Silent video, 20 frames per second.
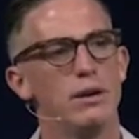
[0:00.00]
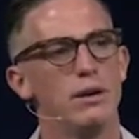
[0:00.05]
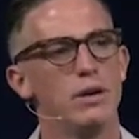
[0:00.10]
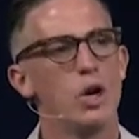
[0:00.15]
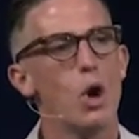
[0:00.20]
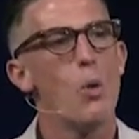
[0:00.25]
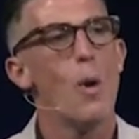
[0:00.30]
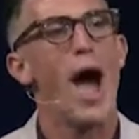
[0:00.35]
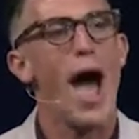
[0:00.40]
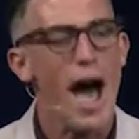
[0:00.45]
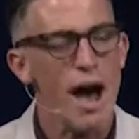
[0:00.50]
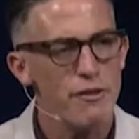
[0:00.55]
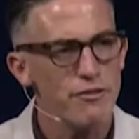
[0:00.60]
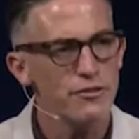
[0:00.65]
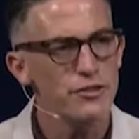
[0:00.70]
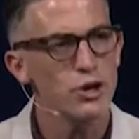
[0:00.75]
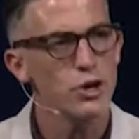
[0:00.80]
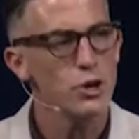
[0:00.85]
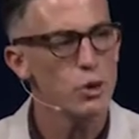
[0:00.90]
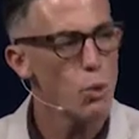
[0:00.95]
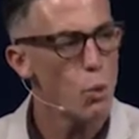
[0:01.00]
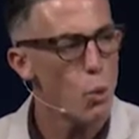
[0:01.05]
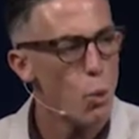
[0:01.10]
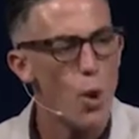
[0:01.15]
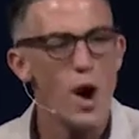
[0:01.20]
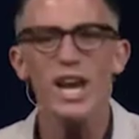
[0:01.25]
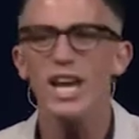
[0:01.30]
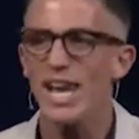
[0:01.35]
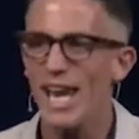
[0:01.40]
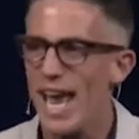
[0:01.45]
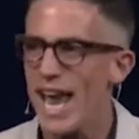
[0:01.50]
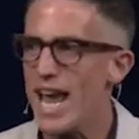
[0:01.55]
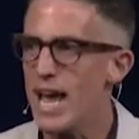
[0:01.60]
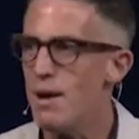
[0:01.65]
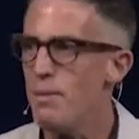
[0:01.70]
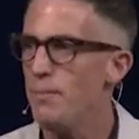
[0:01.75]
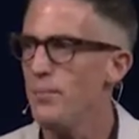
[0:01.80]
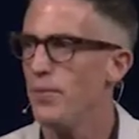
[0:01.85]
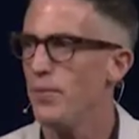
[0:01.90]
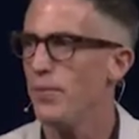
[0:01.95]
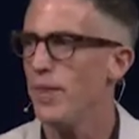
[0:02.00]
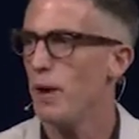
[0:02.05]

go after one lamb